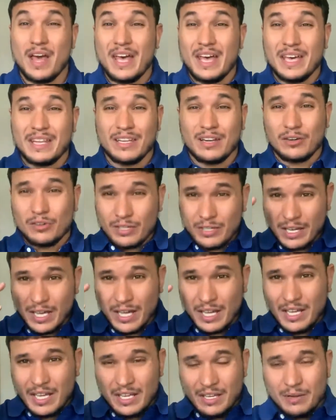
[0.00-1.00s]
And not only
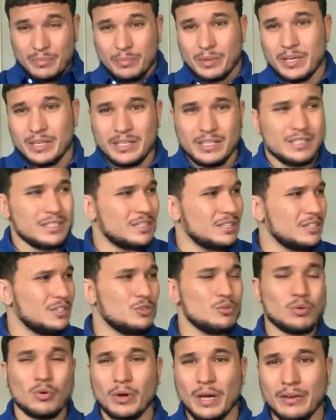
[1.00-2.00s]
that, but
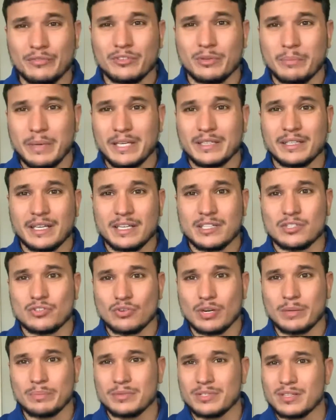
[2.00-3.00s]
you won't have to make that
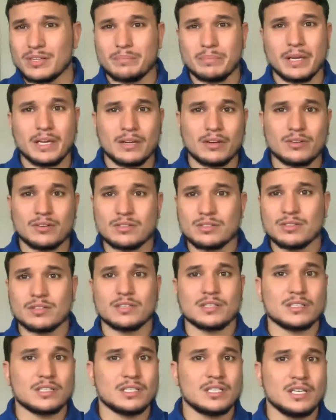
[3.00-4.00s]
trip to the bank or
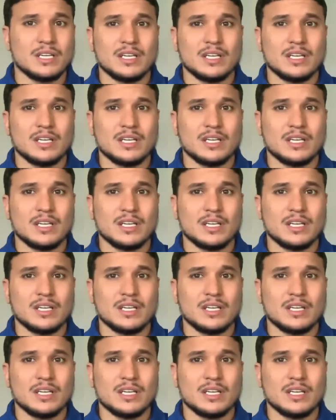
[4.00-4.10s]
to